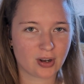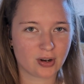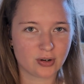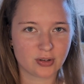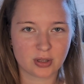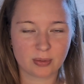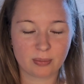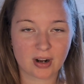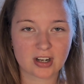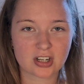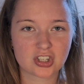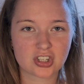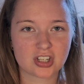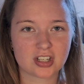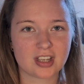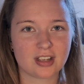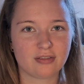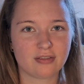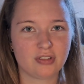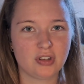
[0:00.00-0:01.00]
the brush
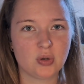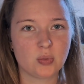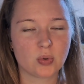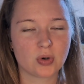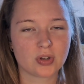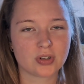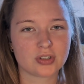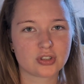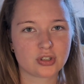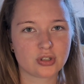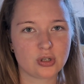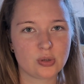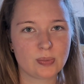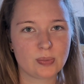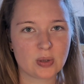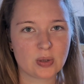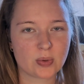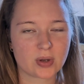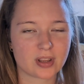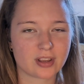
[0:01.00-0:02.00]
if you want to be
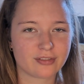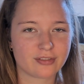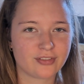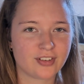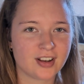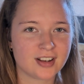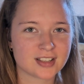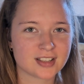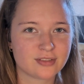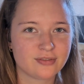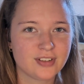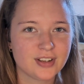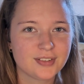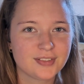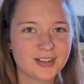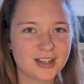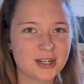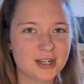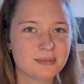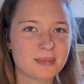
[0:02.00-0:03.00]
one of the first
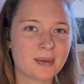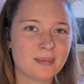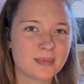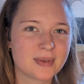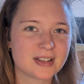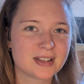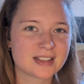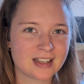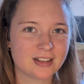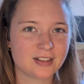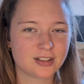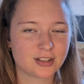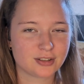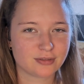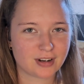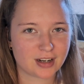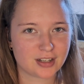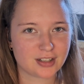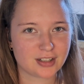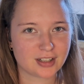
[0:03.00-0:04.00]
15 members in the
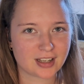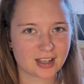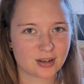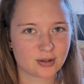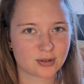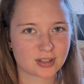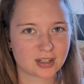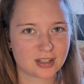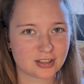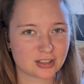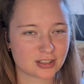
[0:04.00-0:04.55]
Render Guild and just